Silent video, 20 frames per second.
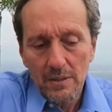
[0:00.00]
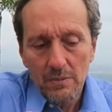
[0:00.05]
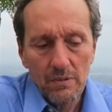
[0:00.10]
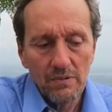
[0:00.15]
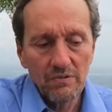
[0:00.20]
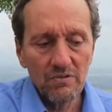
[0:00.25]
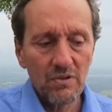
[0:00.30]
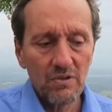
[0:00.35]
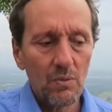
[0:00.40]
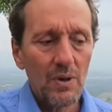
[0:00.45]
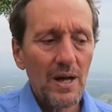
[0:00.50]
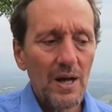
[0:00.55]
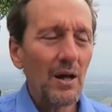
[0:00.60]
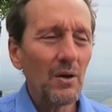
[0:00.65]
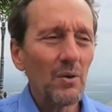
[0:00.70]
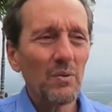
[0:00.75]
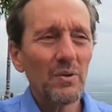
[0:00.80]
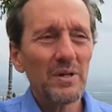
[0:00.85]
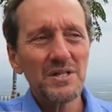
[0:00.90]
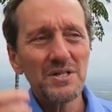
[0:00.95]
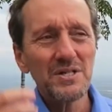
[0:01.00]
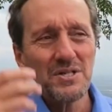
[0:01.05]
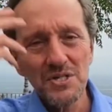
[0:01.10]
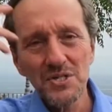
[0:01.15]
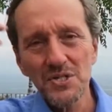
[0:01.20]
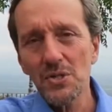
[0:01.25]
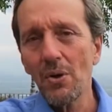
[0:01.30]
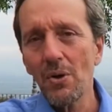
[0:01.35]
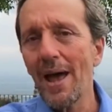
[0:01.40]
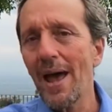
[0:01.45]
once in a while, well, it just
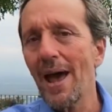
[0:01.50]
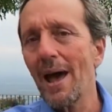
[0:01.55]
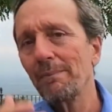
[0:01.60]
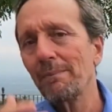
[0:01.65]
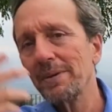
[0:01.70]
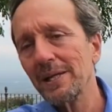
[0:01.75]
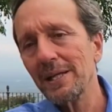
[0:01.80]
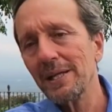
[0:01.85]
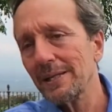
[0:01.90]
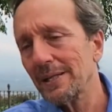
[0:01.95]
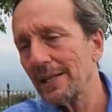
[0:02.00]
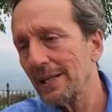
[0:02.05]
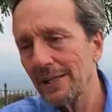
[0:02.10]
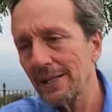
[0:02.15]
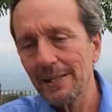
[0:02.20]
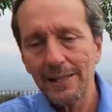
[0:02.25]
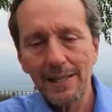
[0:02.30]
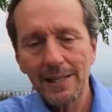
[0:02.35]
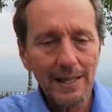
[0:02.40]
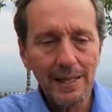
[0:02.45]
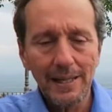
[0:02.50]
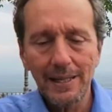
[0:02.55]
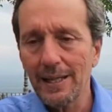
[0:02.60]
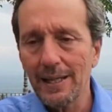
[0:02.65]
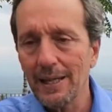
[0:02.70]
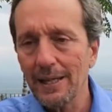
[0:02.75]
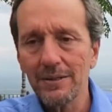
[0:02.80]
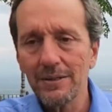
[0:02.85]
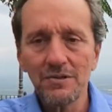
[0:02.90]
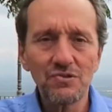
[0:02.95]
so happened he, he kind of
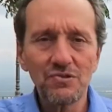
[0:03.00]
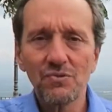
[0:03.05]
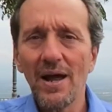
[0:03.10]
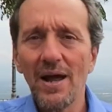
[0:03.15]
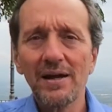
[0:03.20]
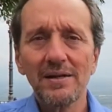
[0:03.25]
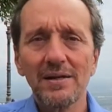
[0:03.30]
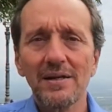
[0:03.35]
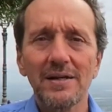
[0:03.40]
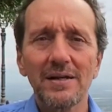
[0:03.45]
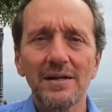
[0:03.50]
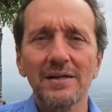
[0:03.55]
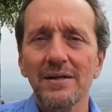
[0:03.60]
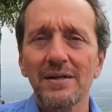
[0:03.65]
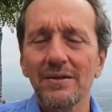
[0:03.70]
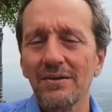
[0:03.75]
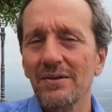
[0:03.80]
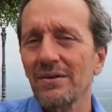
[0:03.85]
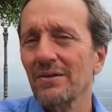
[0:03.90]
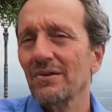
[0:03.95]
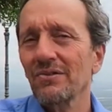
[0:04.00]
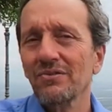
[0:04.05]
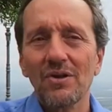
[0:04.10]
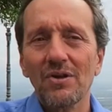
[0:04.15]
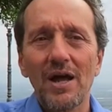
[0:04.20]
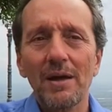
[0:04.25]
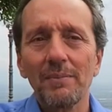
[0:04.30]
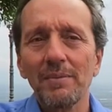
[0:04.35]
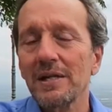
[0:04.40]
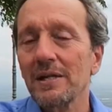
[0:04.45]
got distracted, and then this
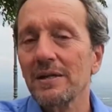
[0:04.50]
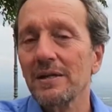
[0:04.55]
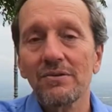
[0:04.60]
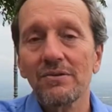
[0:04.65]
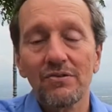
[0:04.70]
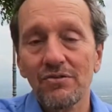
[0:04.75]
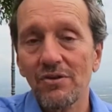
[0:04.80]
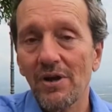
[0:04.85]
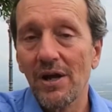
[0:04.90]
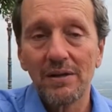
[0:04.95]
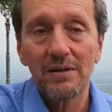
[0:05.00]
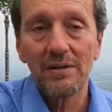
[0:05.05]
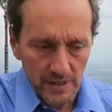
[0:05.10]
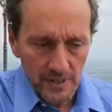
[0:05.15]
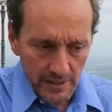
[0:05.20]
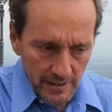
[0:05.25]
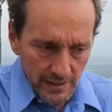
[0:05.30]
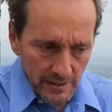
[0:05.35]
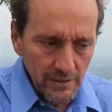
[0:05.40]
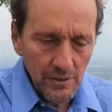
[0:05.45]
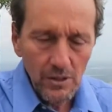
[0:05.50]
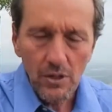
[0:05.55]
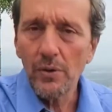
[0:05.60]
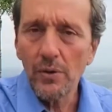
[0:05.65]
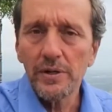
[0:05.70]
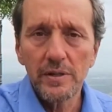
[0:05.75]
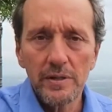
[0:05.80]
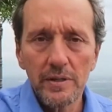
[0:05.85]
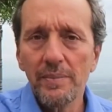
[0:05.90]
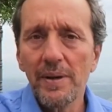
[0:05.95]
time he didn't check, he didn't go
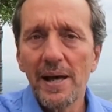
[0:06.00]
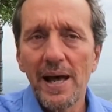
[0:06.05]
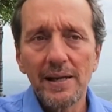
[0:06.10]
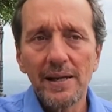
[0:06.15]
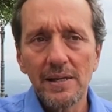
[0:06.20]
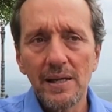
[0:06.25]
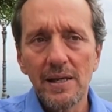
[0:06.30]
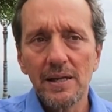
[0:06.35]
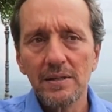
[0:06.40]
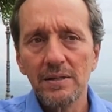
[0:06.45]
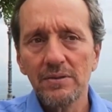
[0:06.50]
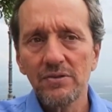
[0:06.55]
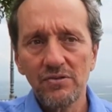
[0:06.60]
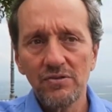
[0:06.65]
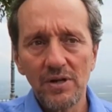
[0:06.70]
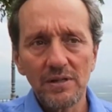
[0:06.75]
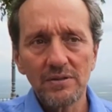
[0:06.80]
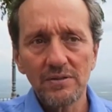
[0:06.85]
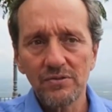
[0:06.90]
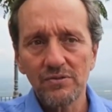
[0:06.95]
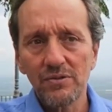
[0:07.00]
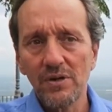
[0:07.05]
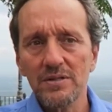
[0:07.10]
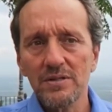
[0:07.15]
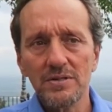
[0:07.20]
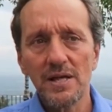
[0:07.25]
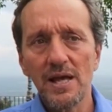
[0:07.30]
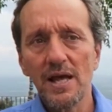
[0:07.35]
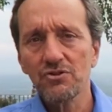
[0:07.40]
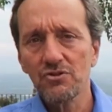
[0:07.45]
into the back end and check the
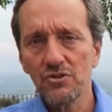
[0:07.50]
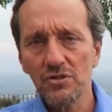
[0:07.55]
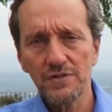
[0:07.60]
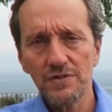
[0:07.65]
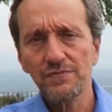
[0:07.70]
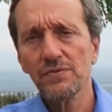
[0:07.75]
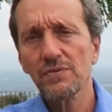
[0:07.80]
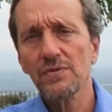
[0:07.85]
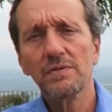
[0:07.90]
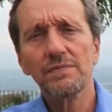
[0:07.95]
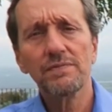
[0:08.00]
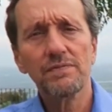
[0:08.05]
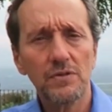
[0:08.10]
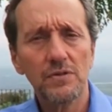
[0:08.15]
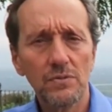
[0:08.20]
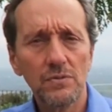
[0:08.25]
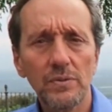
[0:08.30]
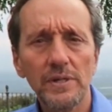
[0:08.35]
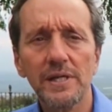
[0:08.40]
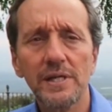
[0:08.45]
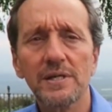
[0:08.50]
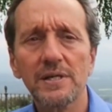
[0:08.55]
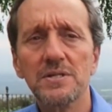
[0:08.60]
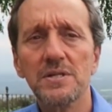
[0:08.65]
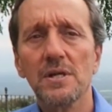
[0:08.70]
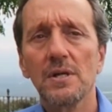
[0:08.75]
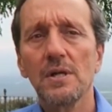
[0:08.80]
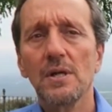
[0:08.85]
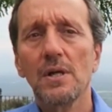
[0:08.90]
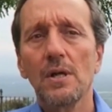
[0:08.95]
transactions for a few weeks.
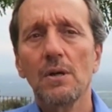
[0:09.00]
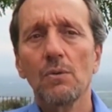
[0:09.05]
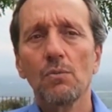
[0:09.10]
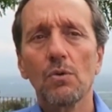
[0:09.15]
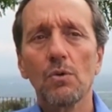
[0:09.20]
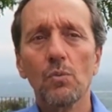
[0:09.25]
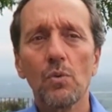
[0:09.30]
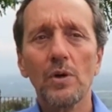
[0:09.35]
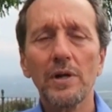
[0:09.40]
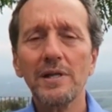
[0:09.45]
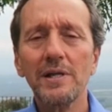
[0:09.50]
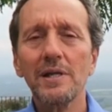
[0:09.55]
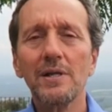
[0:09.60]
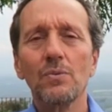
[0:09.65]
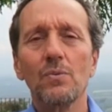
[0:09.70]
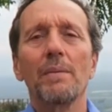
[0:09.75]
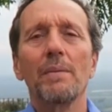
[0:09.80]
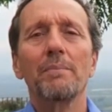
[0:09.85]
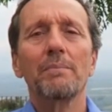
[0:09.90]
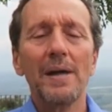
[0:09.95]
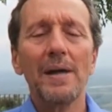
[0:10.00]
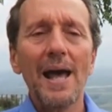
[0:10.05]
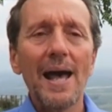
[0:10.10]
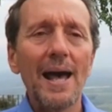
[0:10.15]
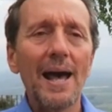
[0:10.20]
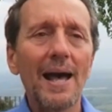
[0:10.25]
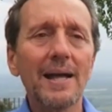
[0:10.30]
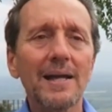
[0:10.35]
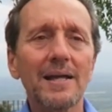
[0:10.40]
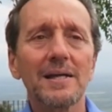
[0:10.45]
Well, when he went
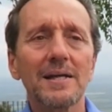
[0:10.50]
back,